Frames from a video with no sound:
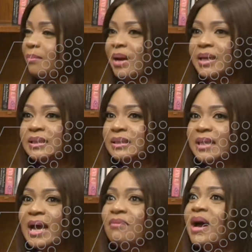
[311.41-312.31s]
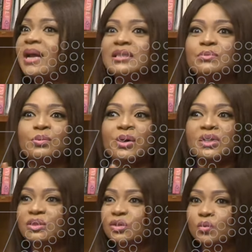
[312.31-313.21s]
Back in the day, I've had
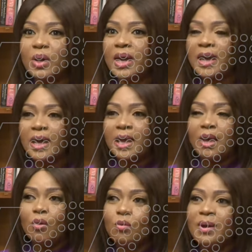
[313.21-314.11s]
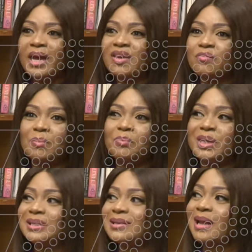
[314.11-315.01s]
experiences where a woman gave me a
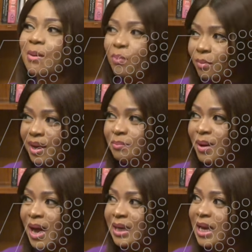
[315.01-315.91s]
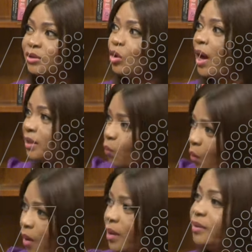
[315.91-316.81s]
big slap on my back, like, you are the
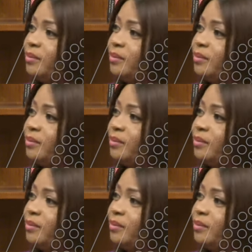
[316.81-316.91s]
one.